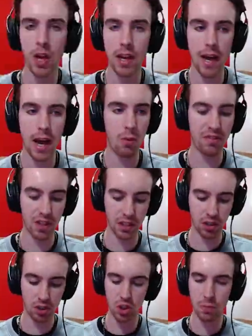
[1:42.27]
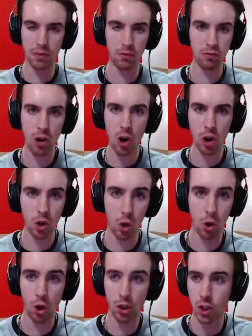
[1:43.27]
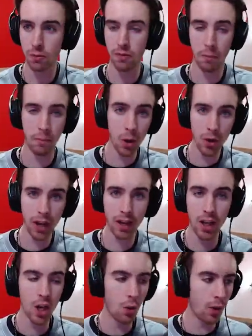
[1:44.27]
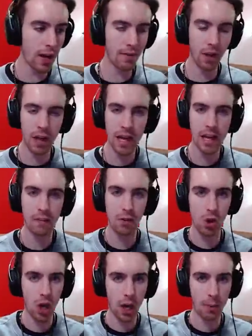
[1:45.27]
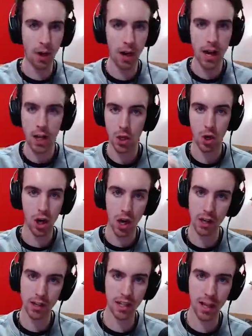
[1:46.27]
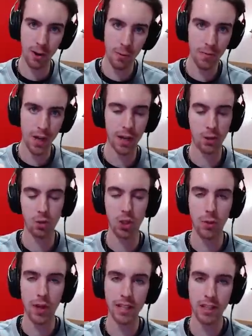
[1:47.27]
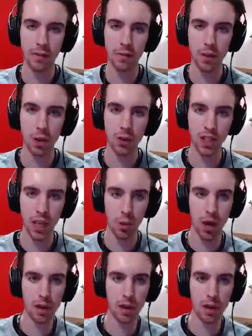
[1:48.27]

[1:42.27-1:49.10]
Now whether this is on top of a rock or on top of a building, whatever, if you're up high, you're harder to kill, and it's also easier for you to kill other